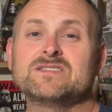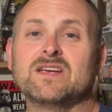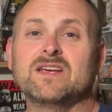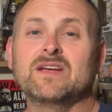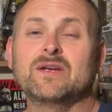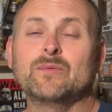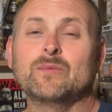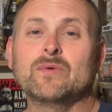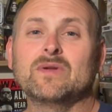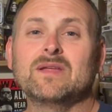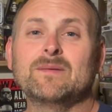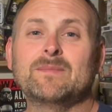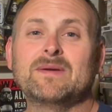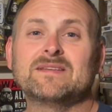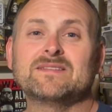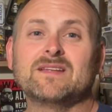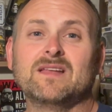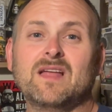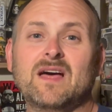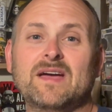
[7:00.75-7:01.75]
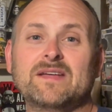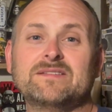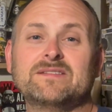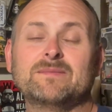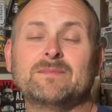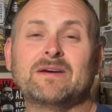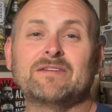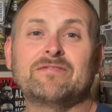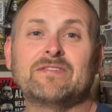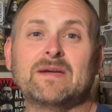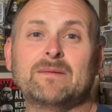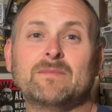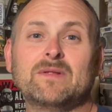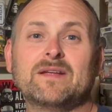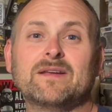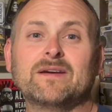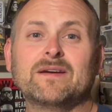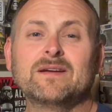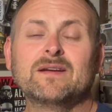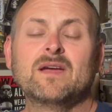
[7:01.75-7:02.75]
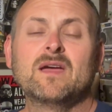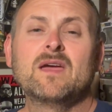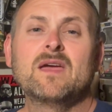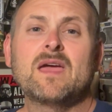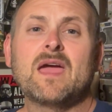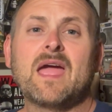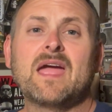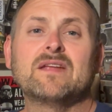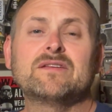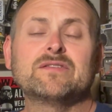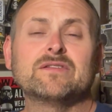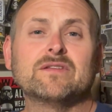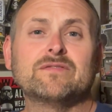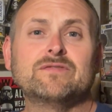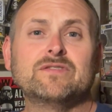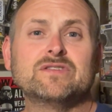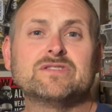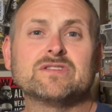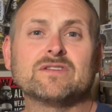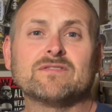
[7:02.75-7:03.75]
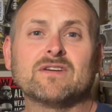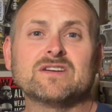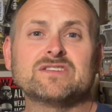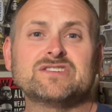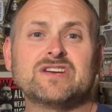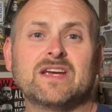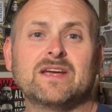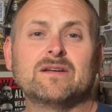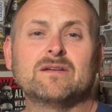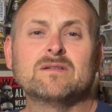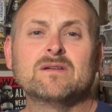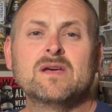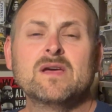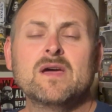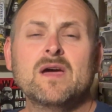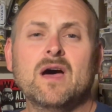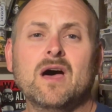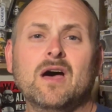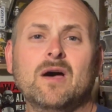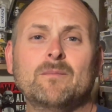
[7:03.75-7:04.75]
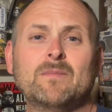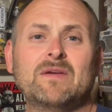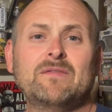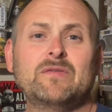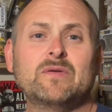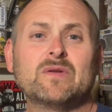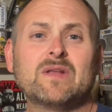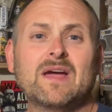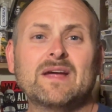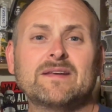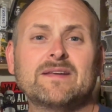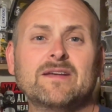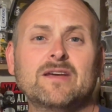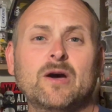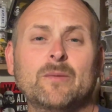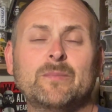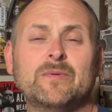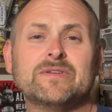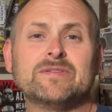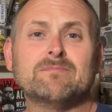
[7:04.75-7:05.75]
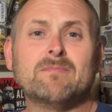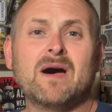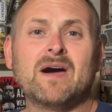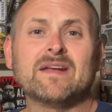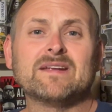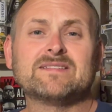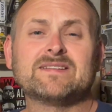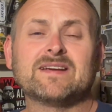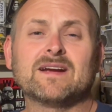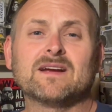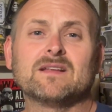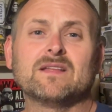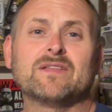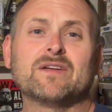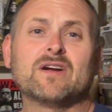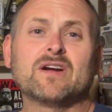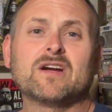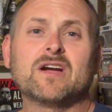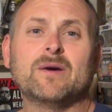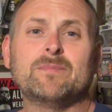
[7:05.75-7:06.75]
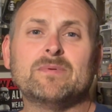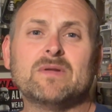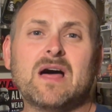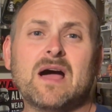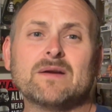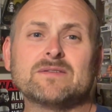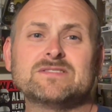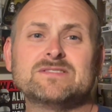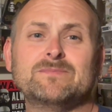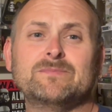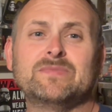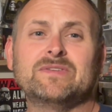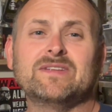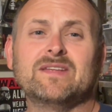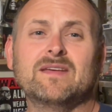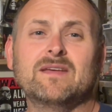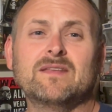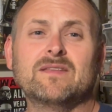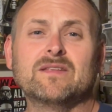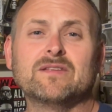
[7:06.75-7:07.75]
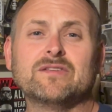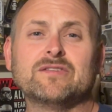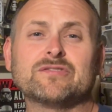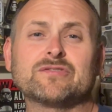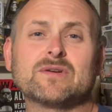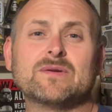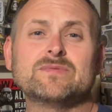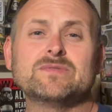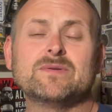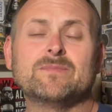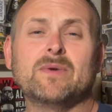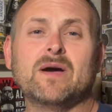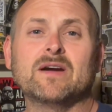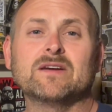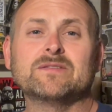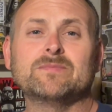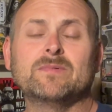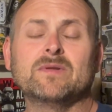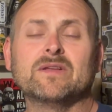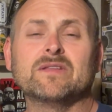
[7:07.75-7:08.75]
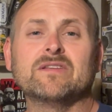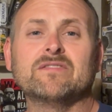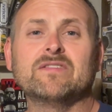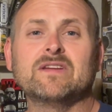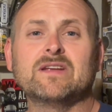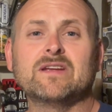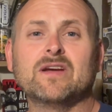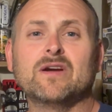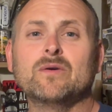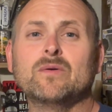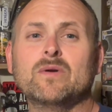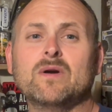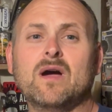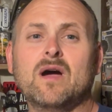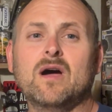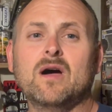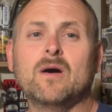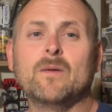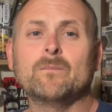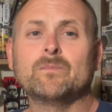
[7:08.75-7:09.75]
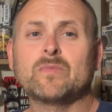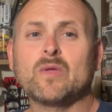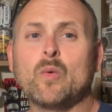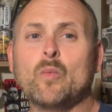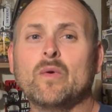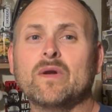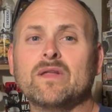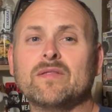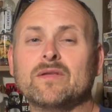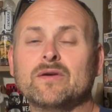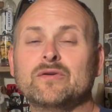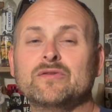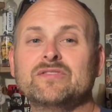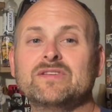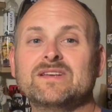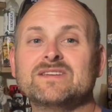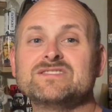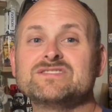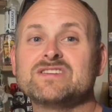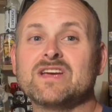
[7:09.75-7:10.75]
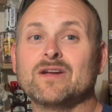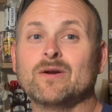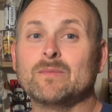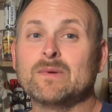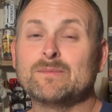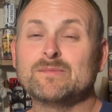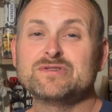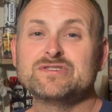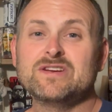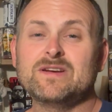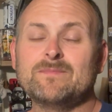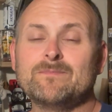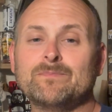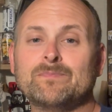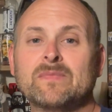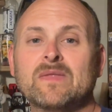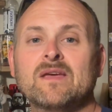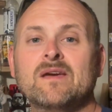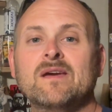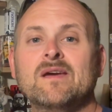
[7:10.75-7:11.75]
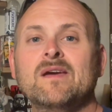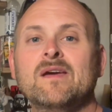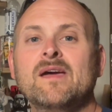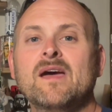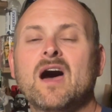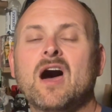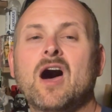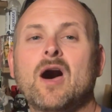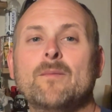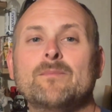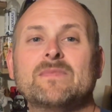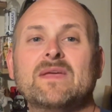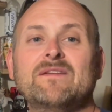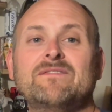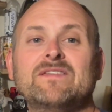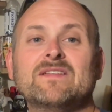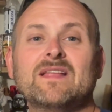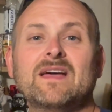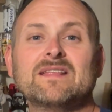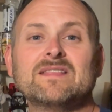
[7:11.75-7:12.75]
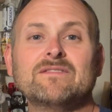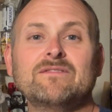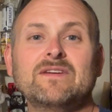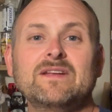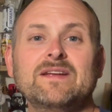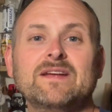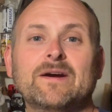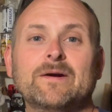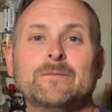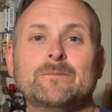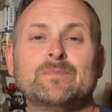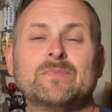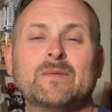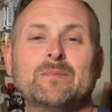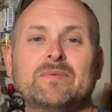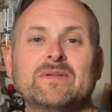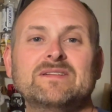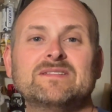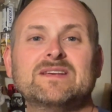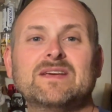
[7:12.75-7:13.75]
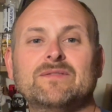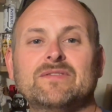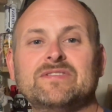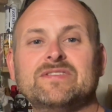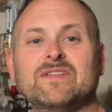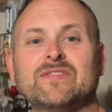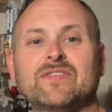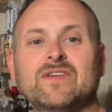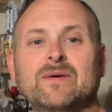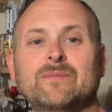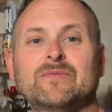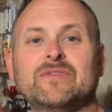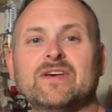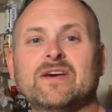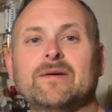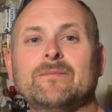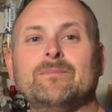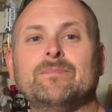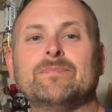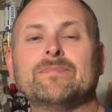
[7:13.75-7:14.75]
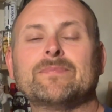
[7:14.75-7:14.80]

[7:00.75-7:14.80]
It really means a lot to my family and I, and to the future of our channel. If you'd like to help us monetarily, there are a couple options in the description box below the video. One of those is channel membership. If you like the video, please give us a thumbs up.